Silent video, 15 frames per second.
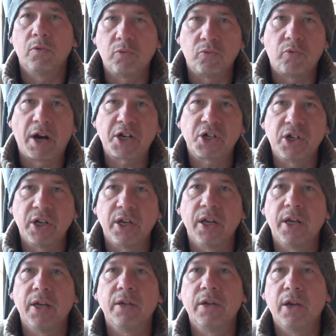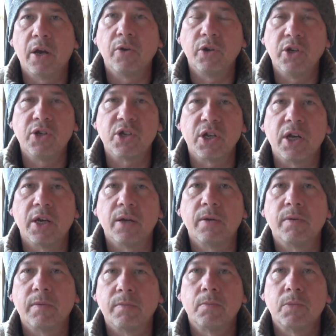rationing it, using it
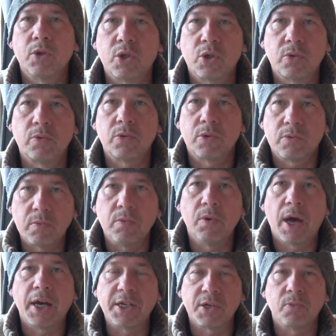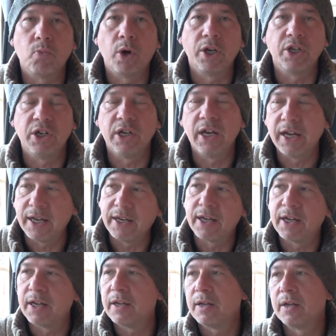as and when you need
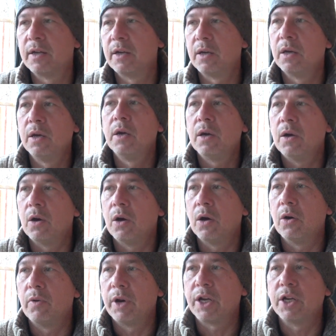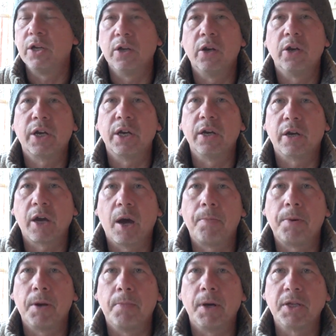it. I reckon you're looking a
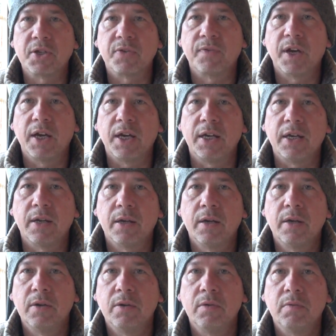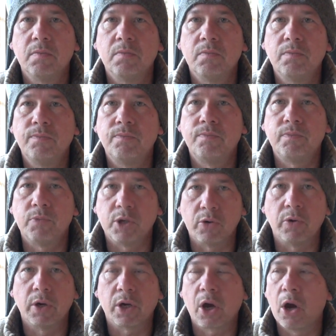couple of months of heat
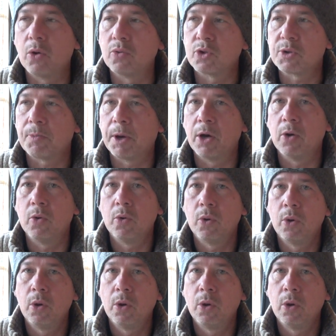during a cold spell.